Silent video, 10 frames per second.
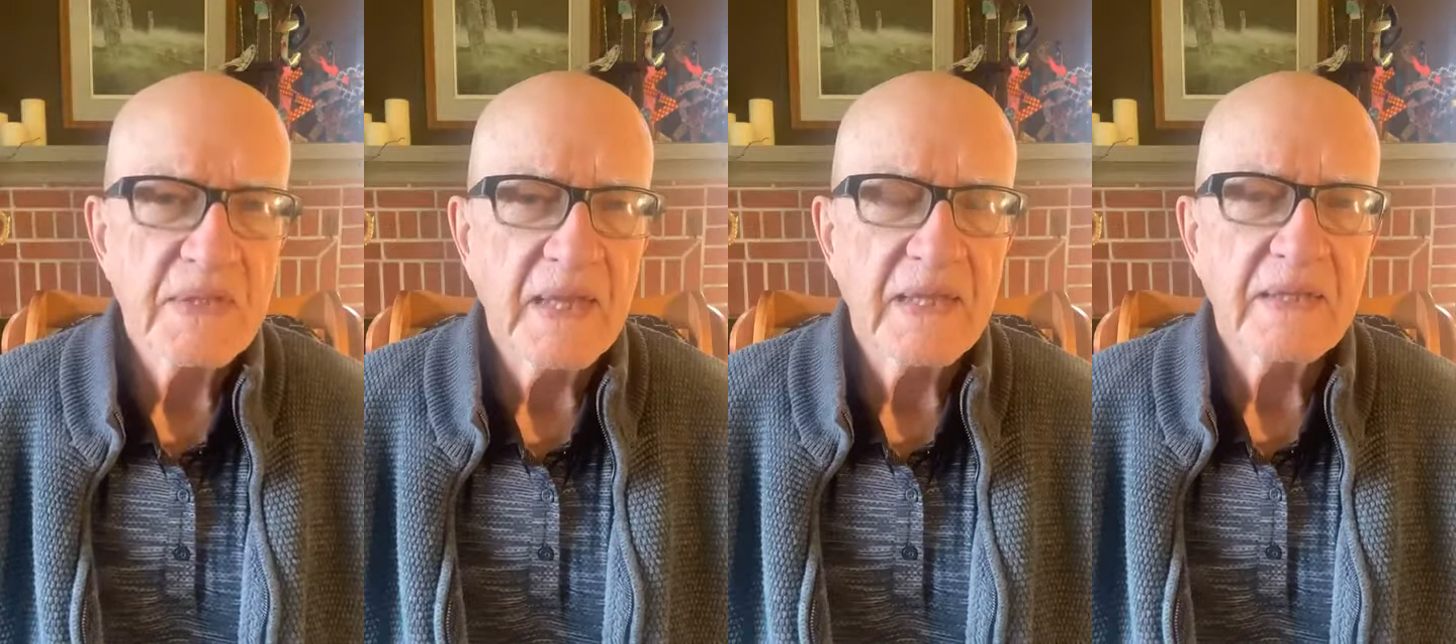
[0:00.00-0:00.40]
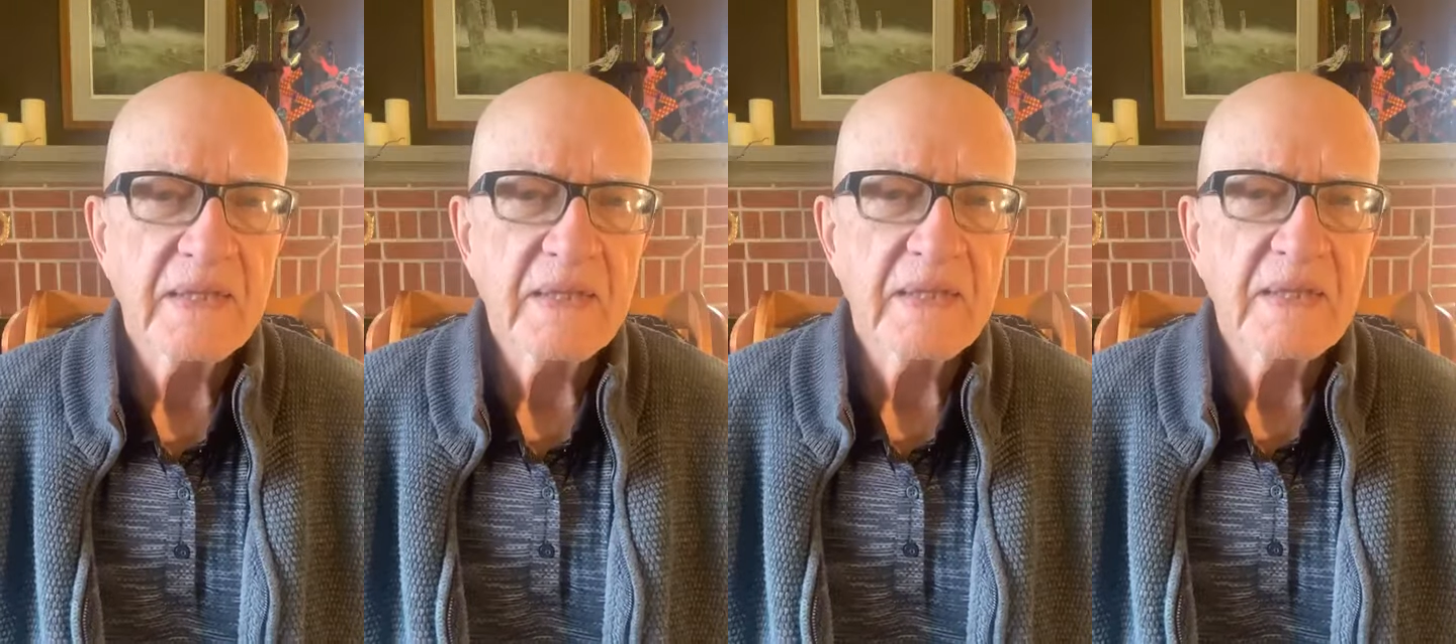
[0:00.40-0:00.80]
that
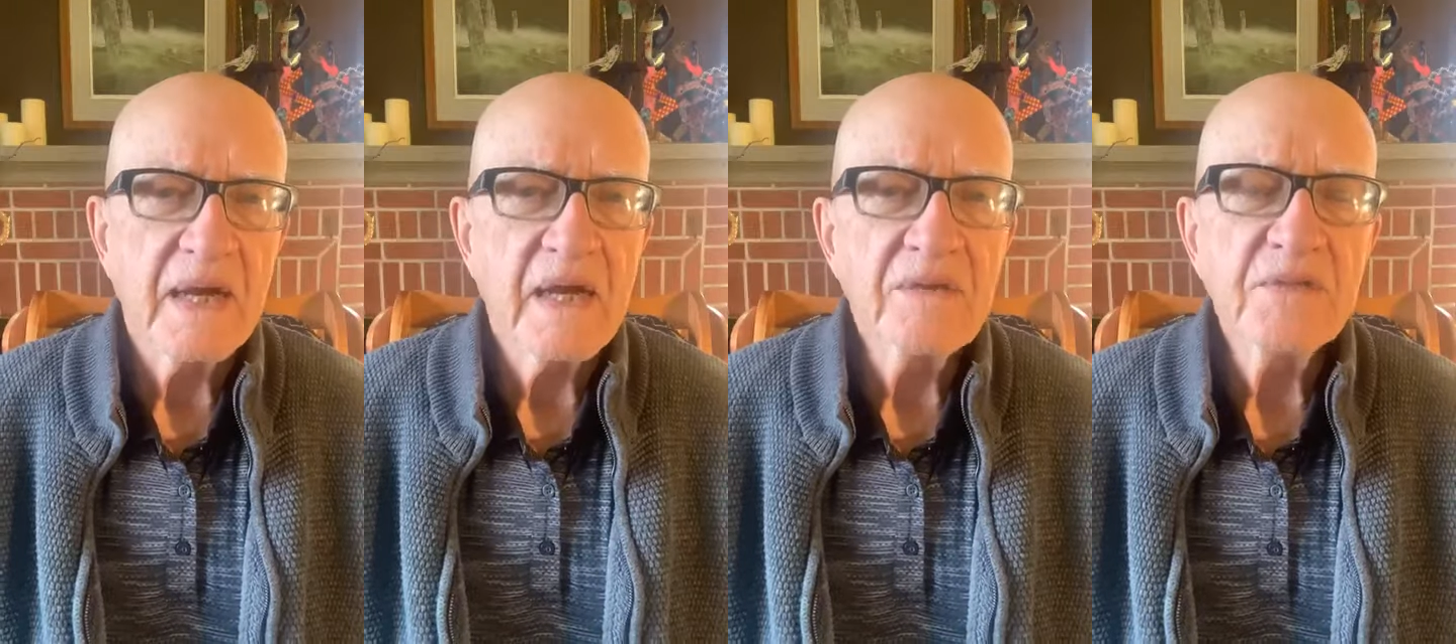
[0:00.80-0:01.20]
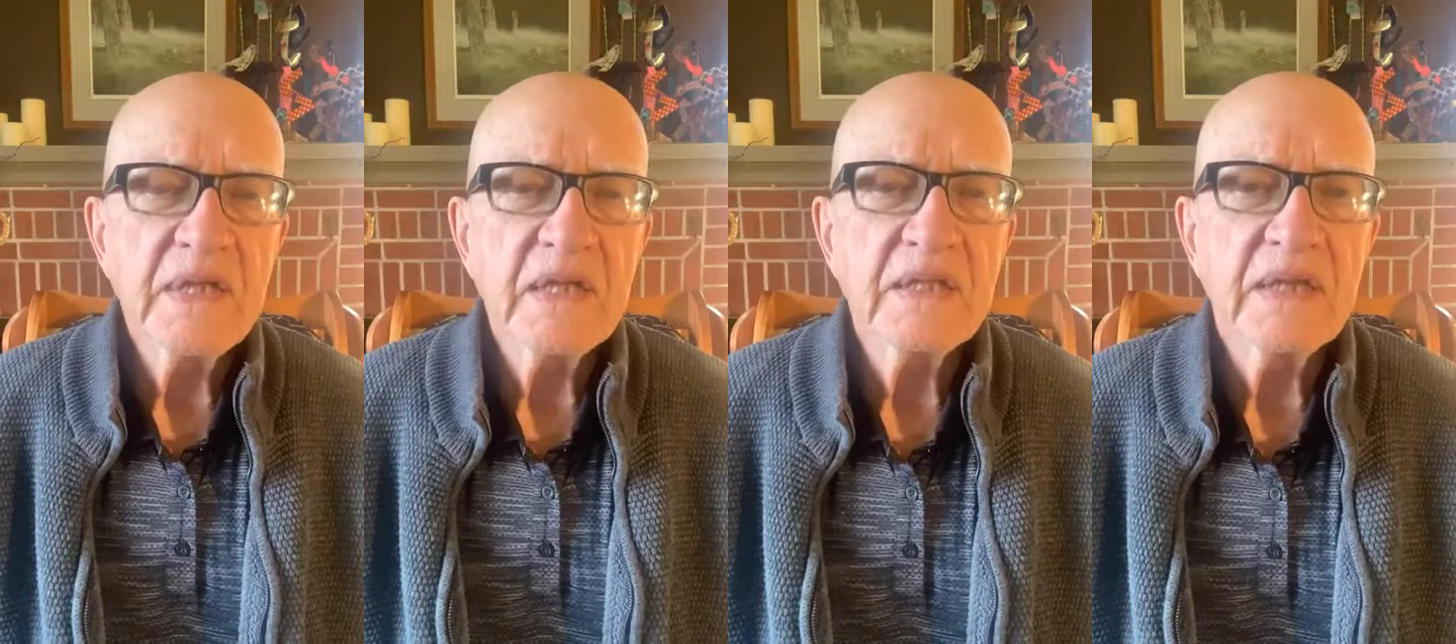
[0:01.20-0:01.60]
Harville
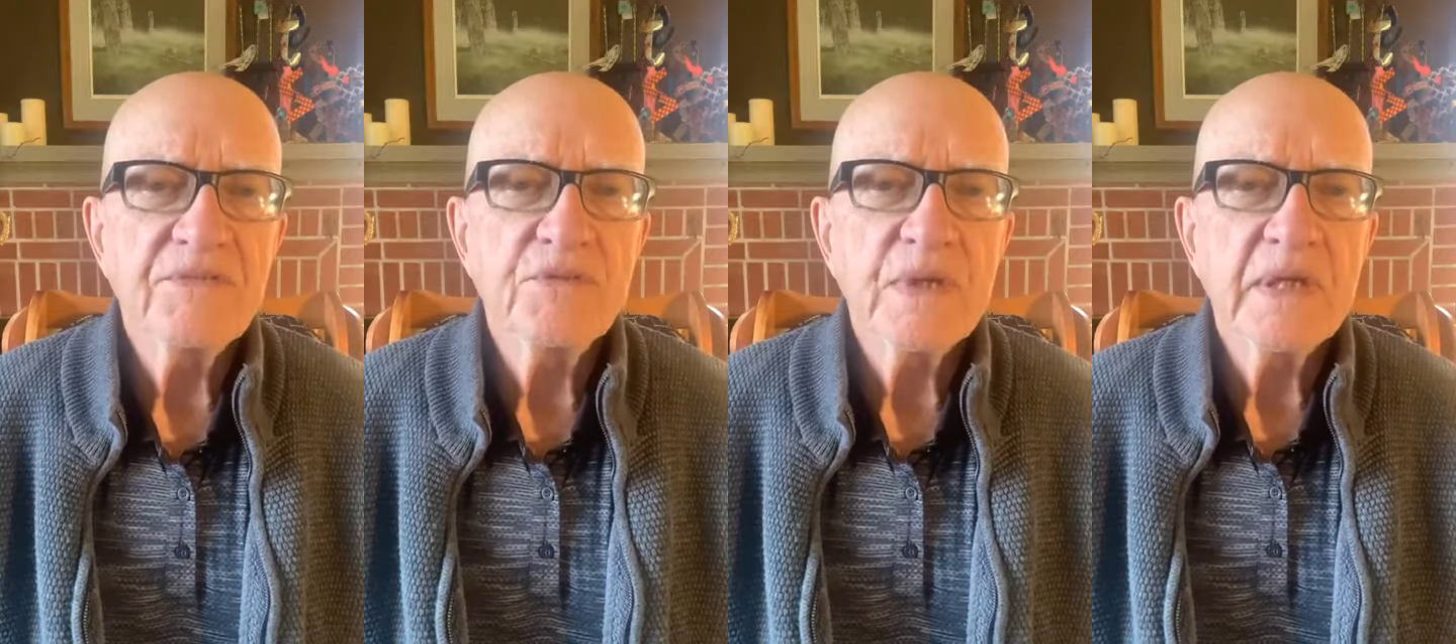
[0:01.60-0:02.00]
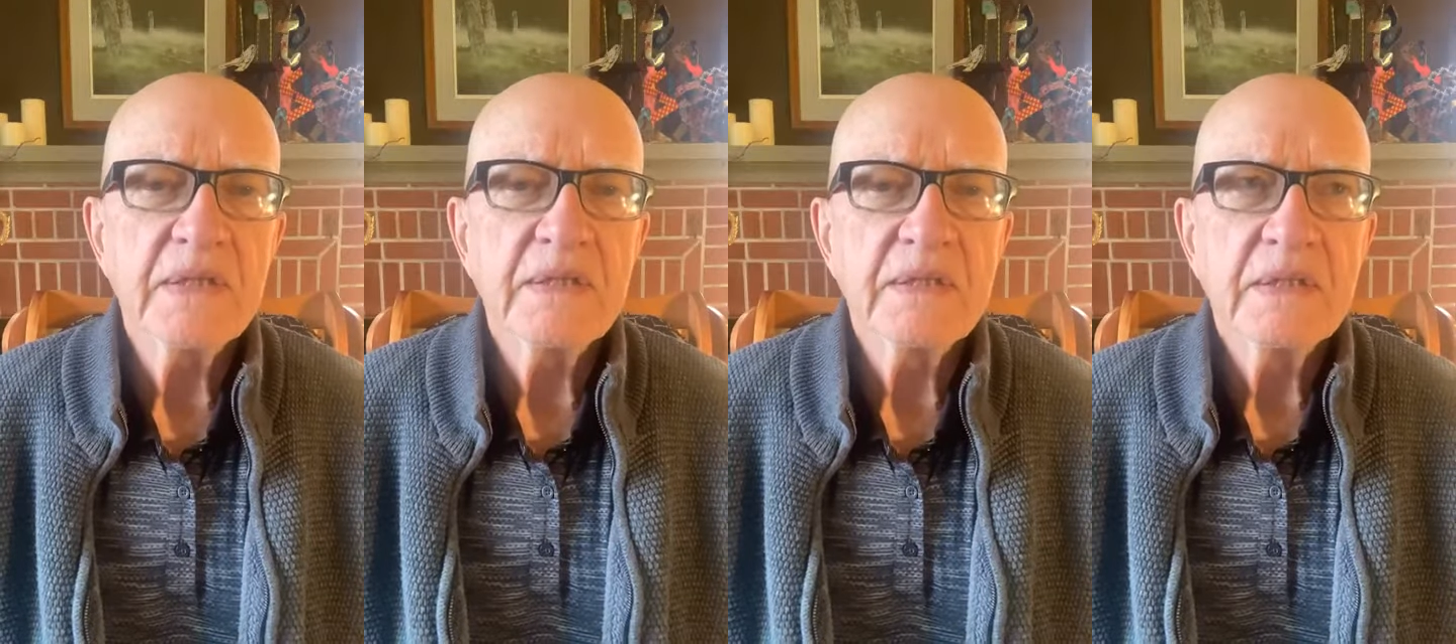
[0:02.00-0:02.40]
and Helen have
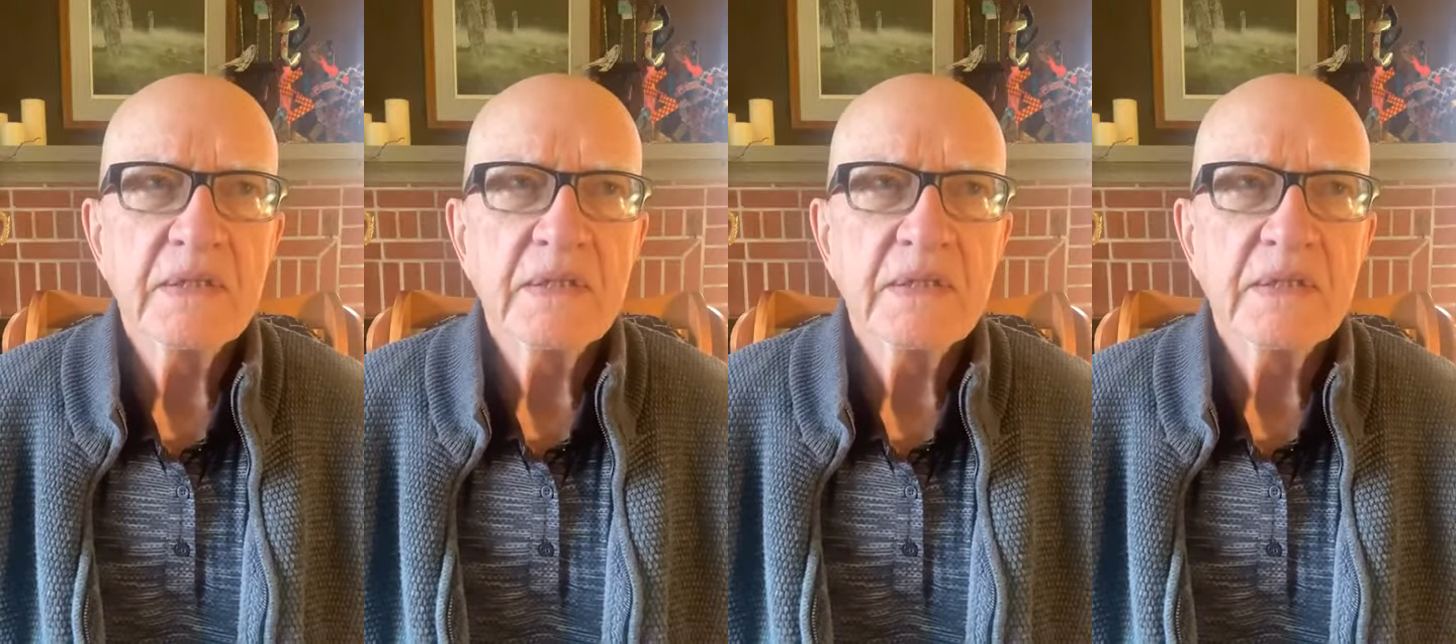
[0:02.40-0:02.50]
trained